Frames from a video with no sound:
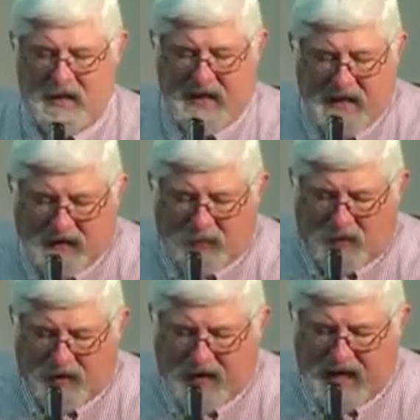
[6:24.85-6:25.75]
And that's what
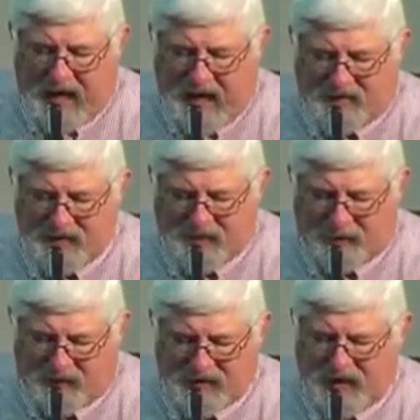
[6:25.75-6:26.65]
we're going to have, is the
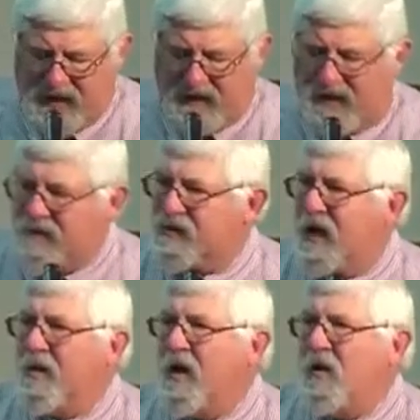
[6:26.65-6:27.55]
punchline that comes
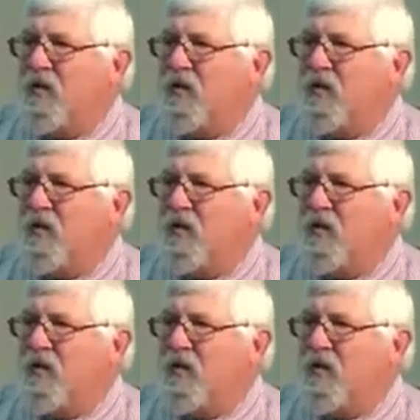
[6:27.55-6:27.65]
up.